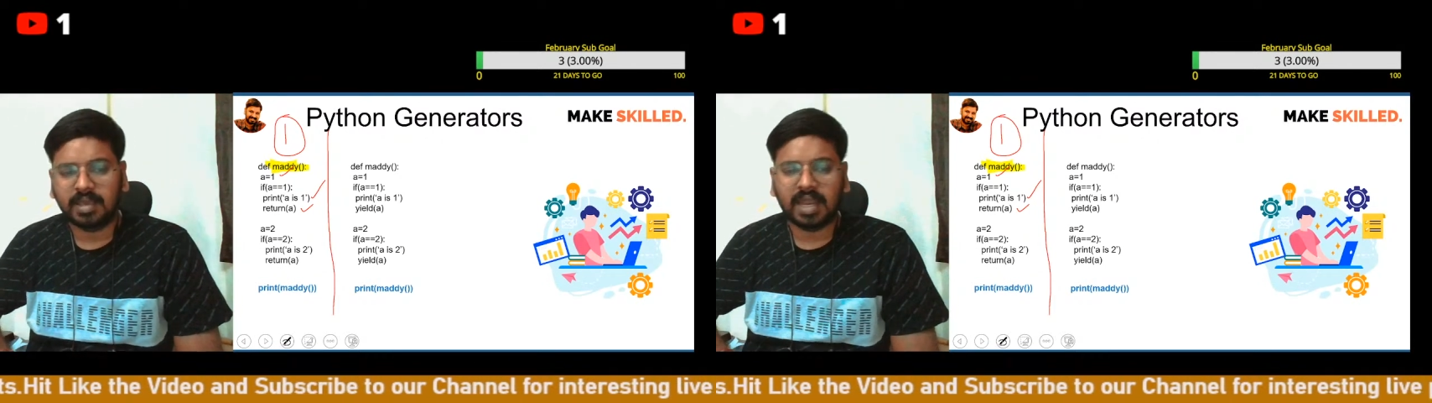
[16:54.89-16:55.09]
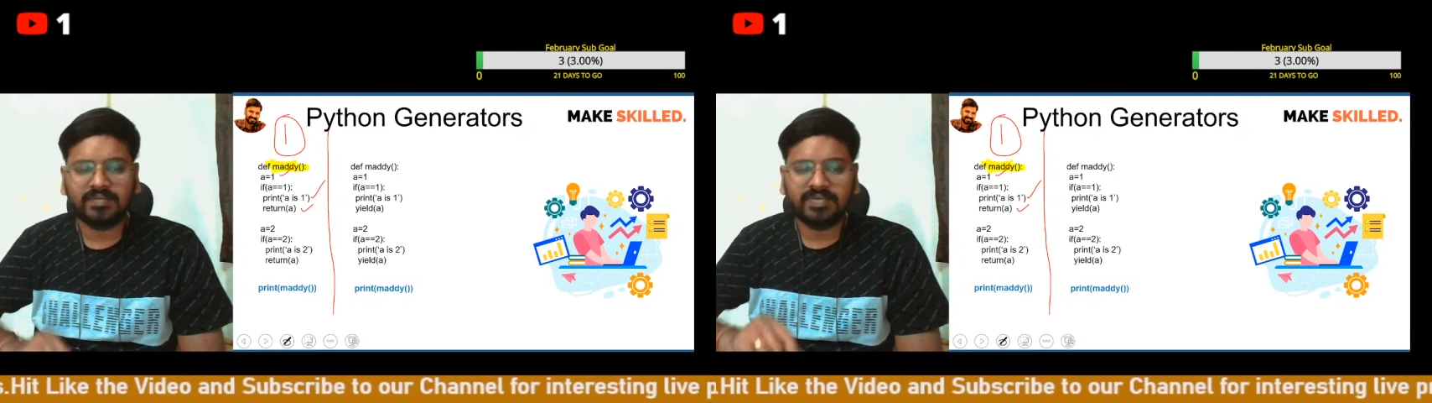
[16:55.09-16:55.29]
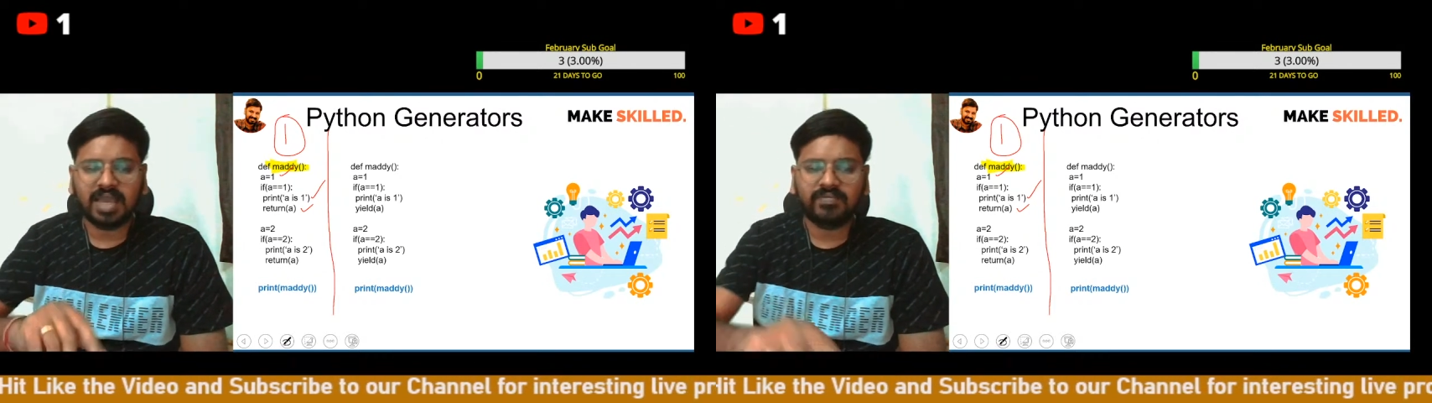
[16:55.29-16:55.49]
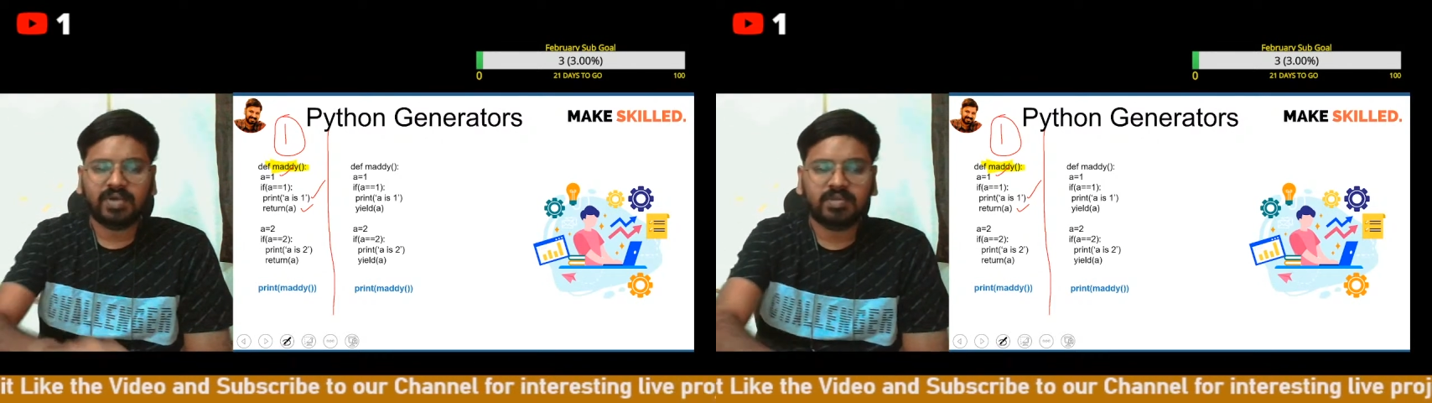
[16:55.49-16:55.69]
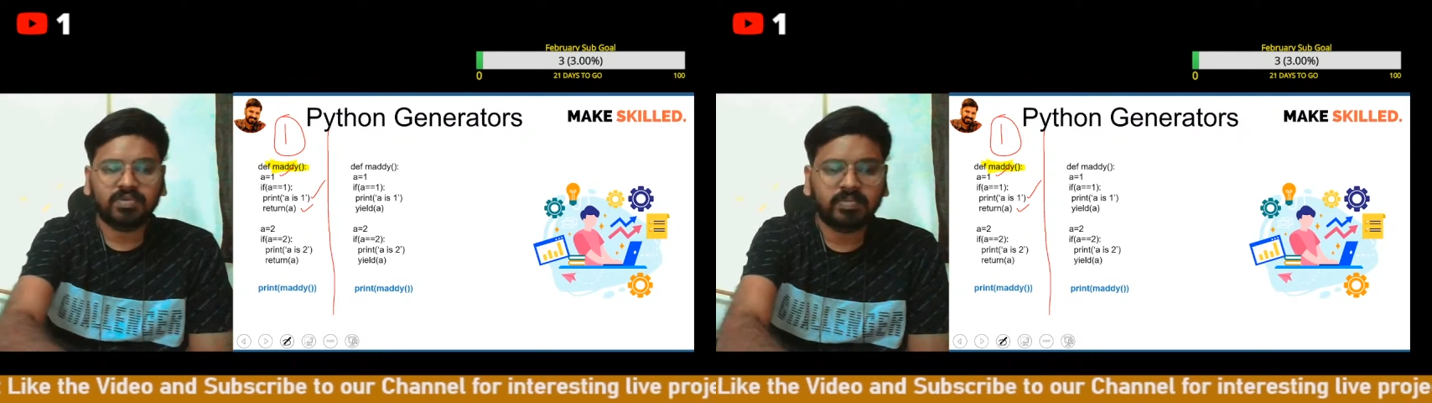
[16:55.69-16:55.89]
and we have
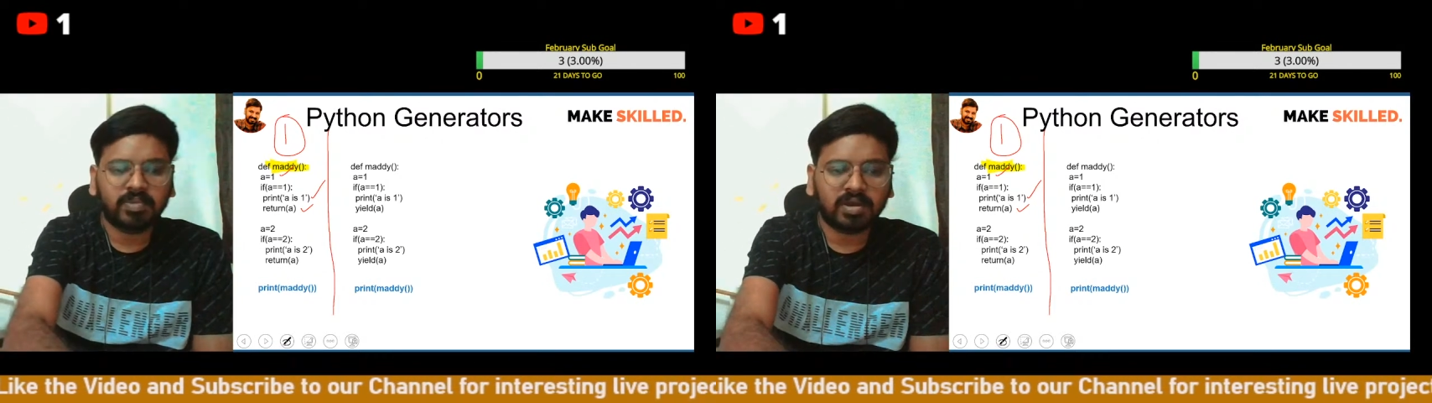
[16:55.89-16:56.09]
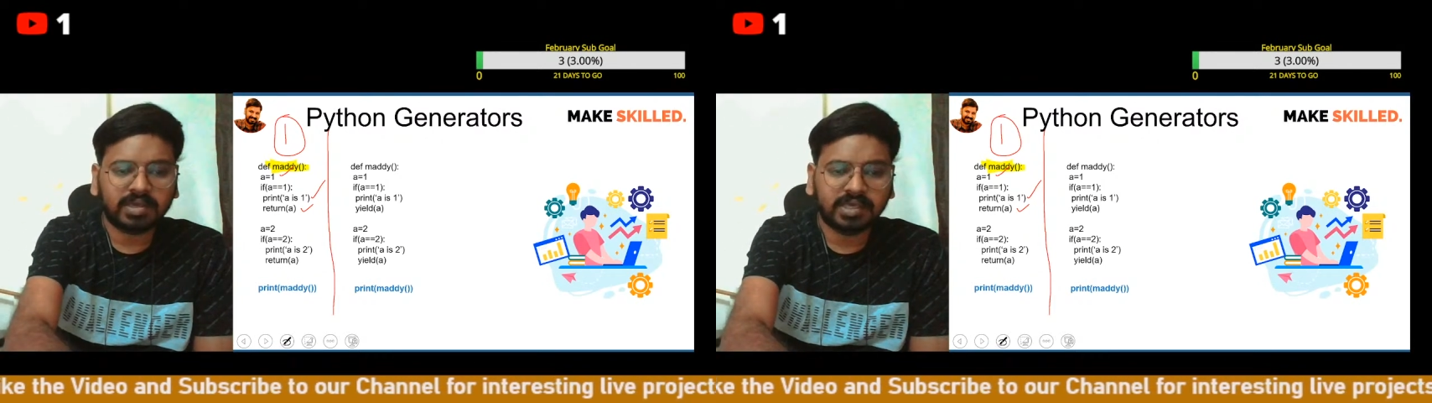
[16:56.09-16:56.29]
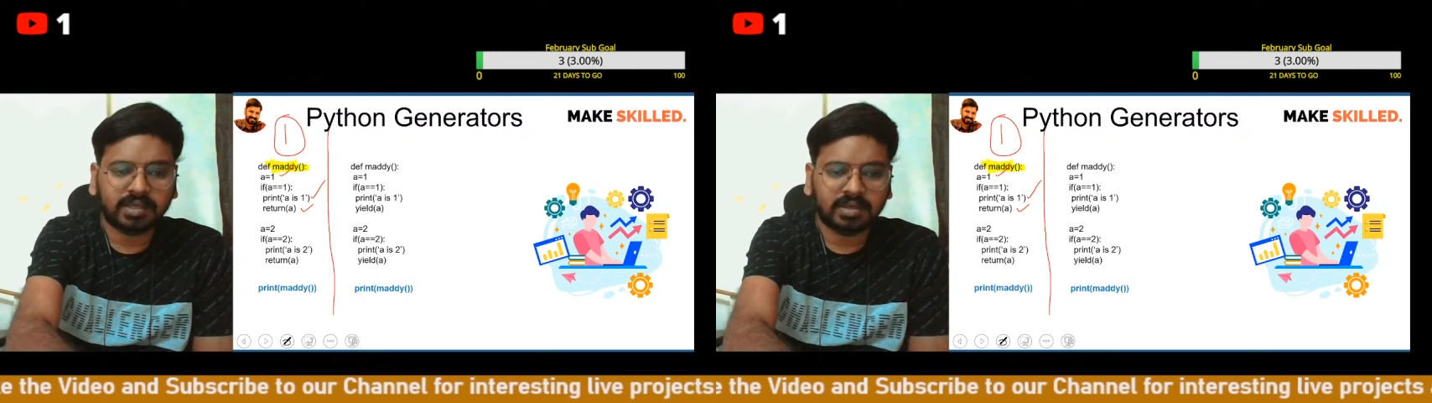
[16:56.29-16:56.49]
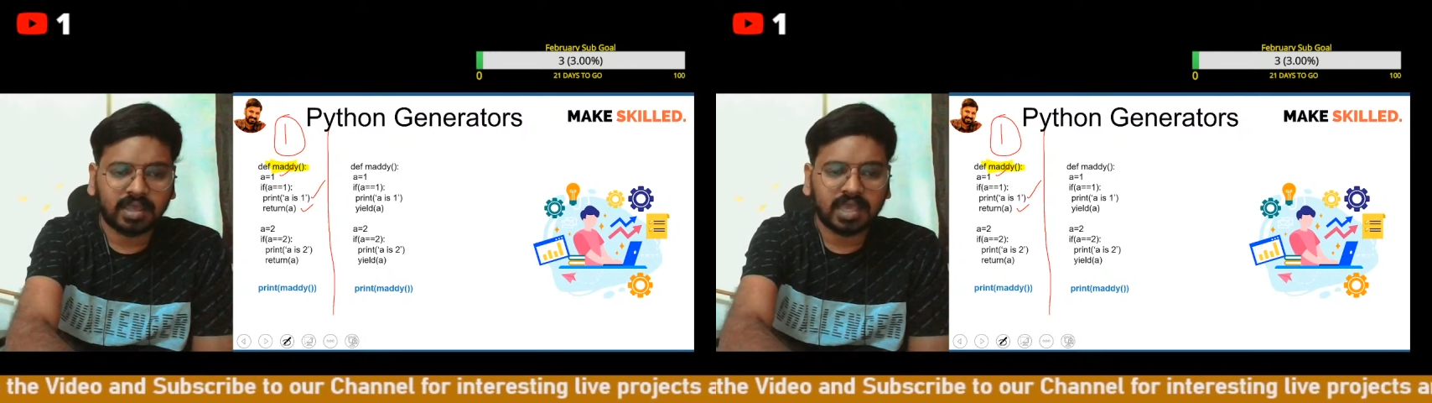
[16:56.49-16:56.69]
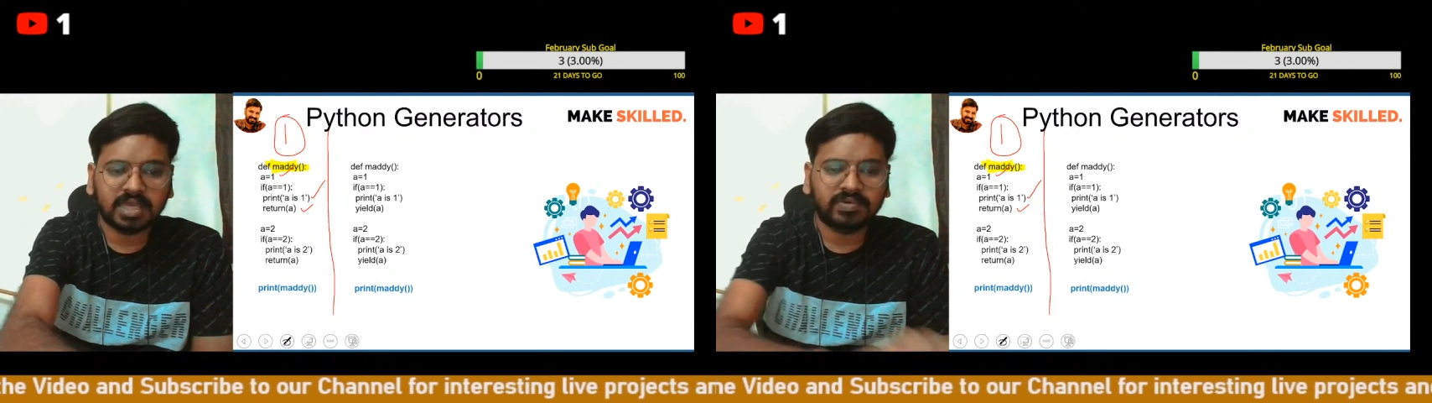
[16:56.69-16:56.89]
one more block here,
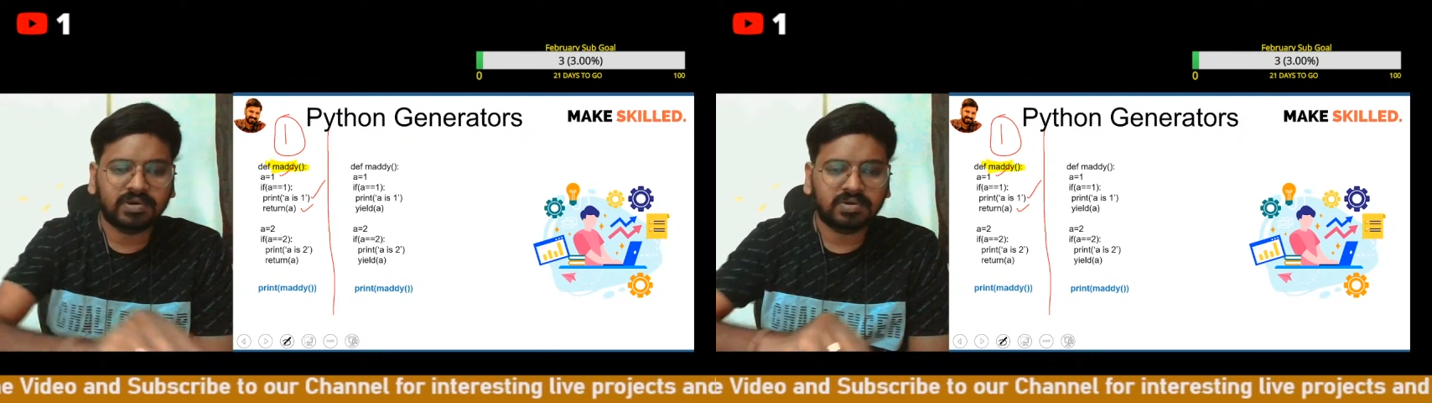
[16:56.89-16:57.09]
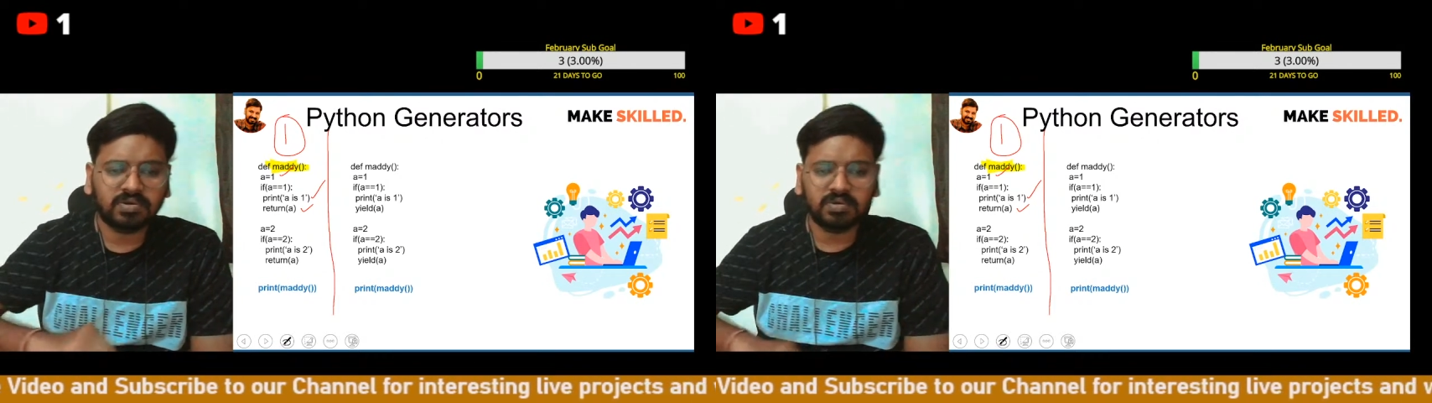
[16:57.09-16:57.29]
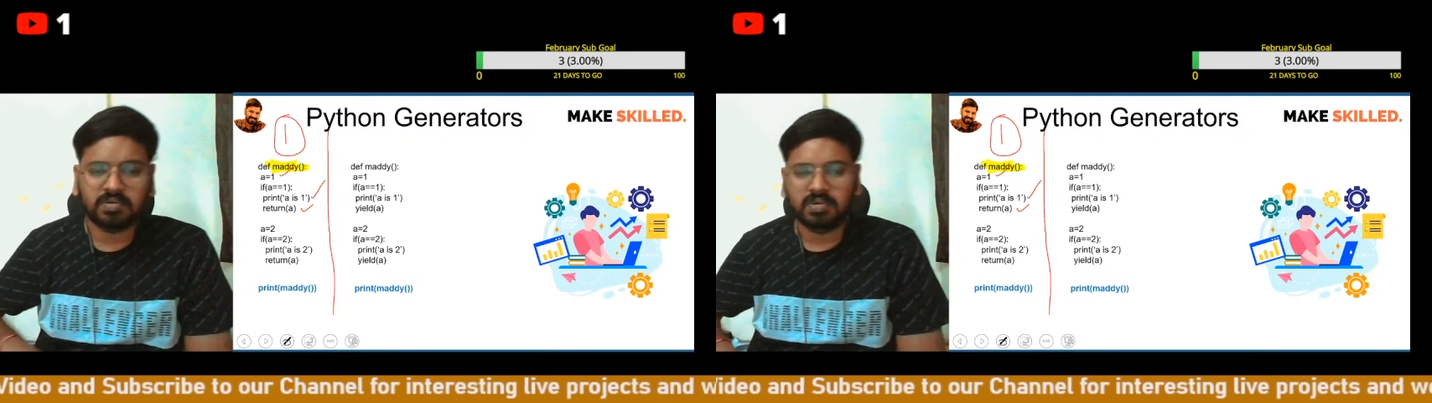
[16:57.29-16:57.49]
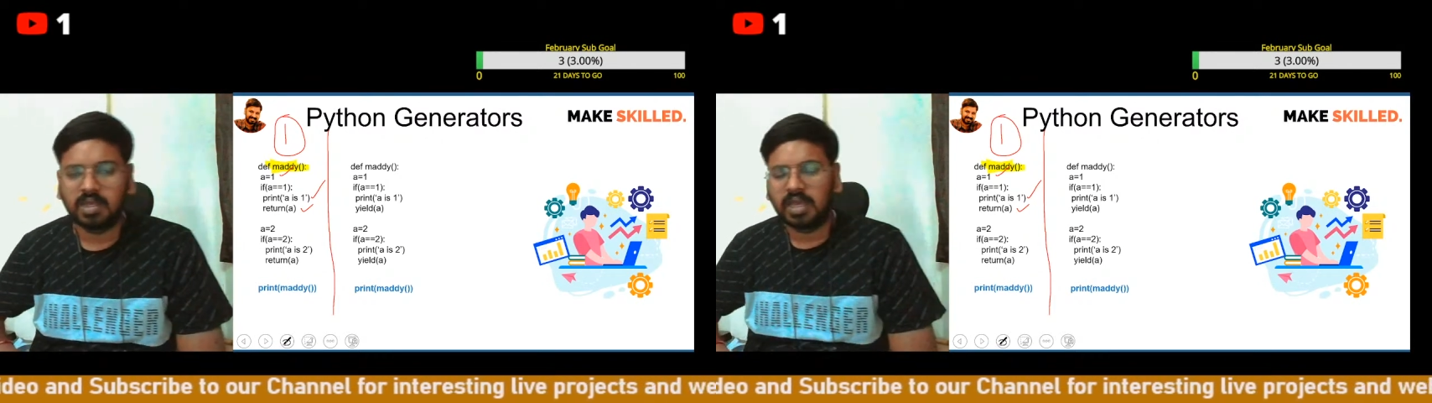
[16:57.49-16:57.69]
a equal to 2,